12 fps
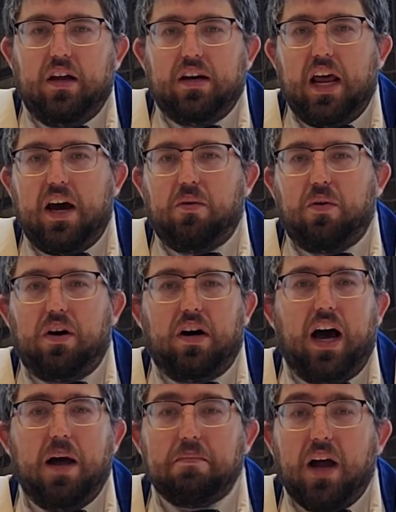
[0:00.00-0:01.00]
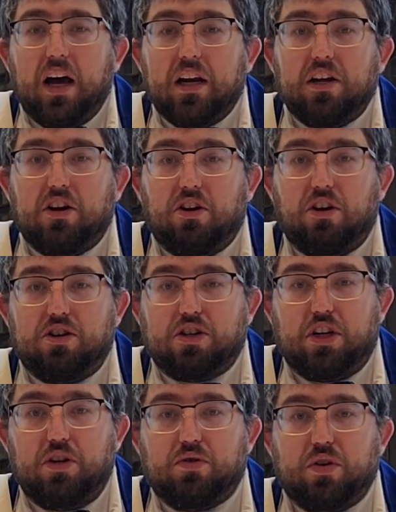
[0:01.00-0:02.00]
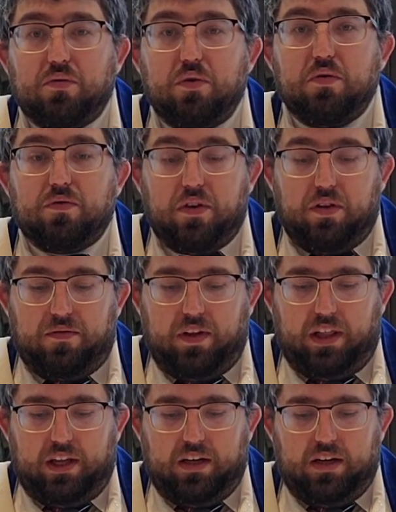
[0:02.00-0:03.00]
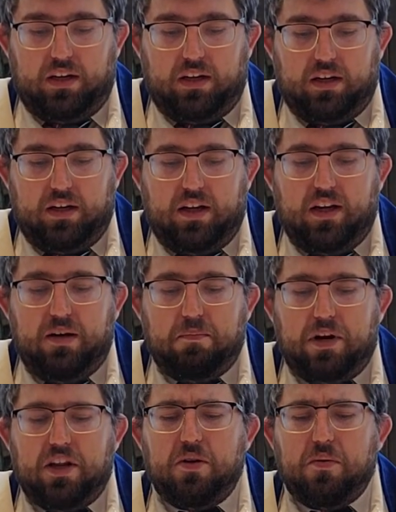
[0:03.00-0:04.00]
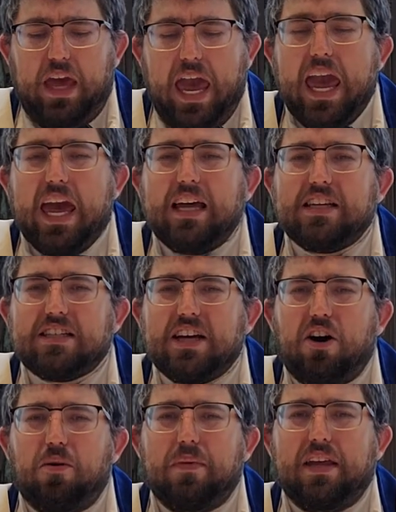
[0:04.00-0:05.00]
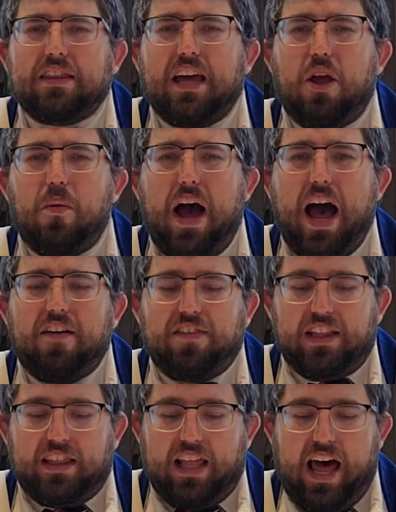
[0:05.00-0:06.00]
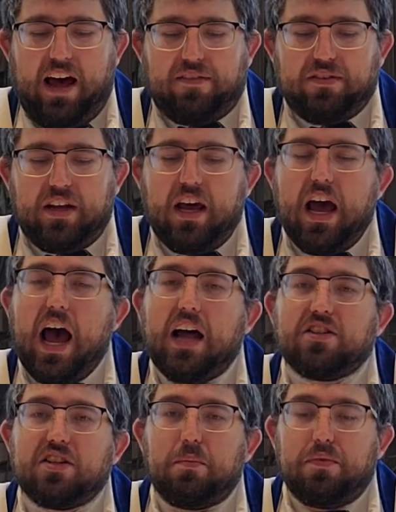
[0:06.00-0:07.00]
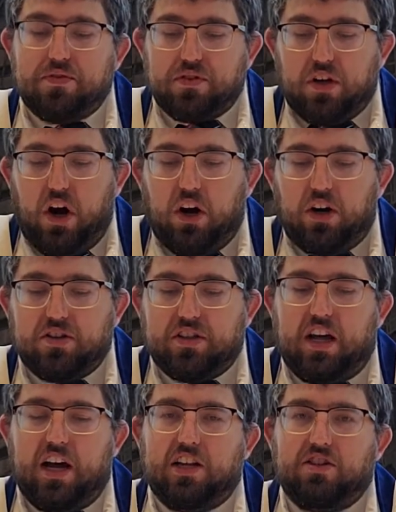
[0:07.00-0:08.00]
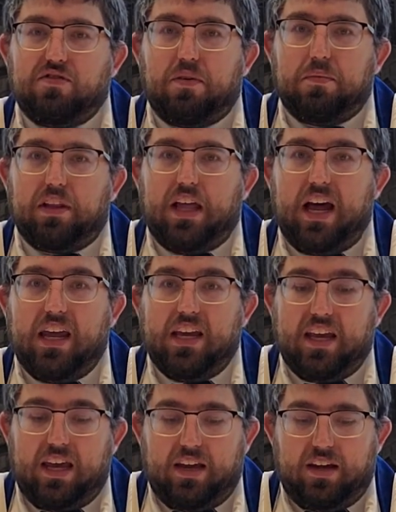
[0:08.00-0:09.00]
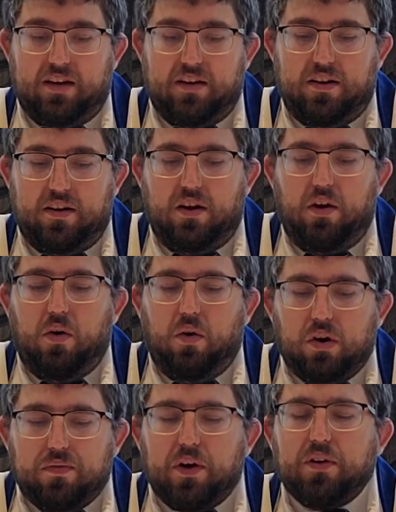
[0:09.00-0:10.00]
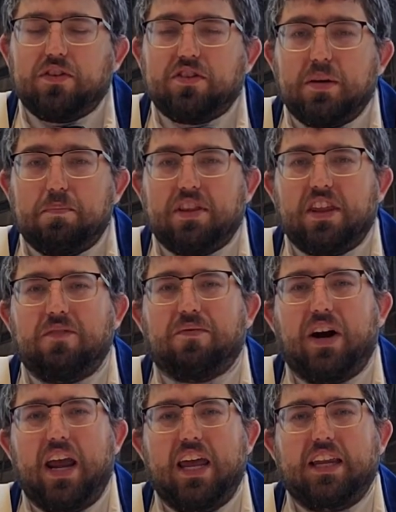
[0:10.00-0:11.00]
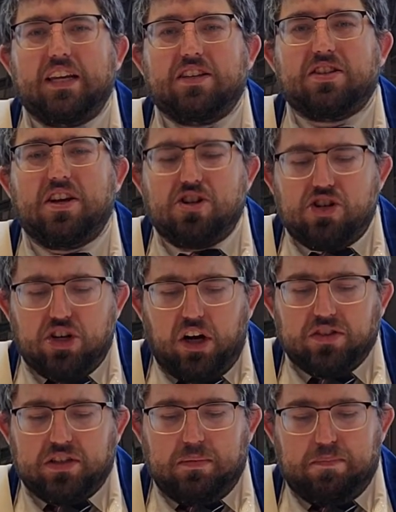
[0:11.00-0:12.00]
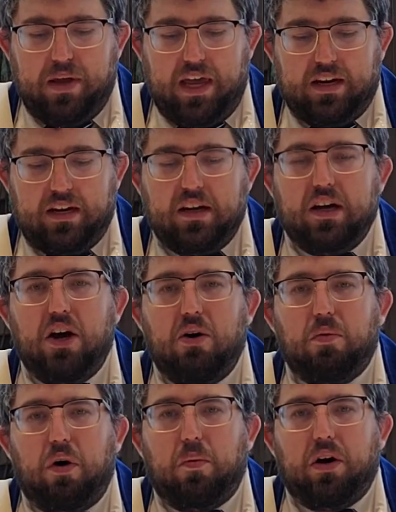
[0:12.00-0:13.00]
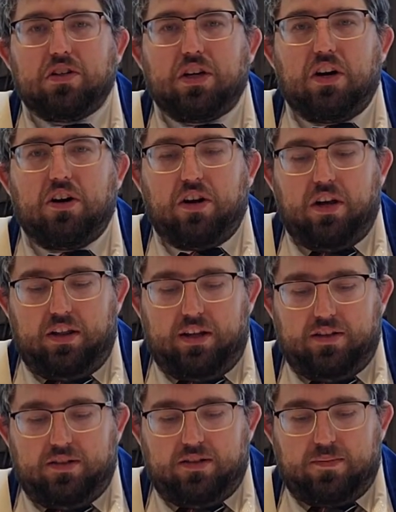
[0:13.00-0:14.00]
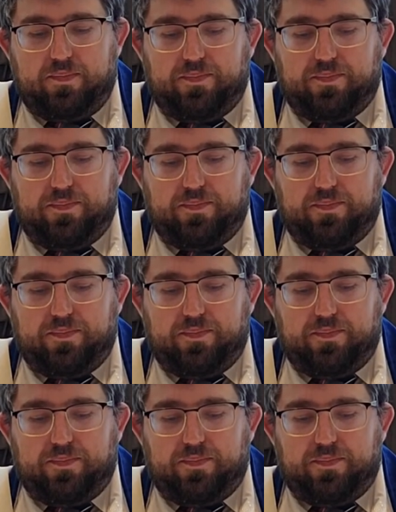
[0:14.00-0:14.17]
Now, I'm not encouraging you to root for the villain, but you can't tell me that you haven't laughed at some of Scar's lines from The Lion King, or felt sympathy for Hades just a bit while watching Hercules.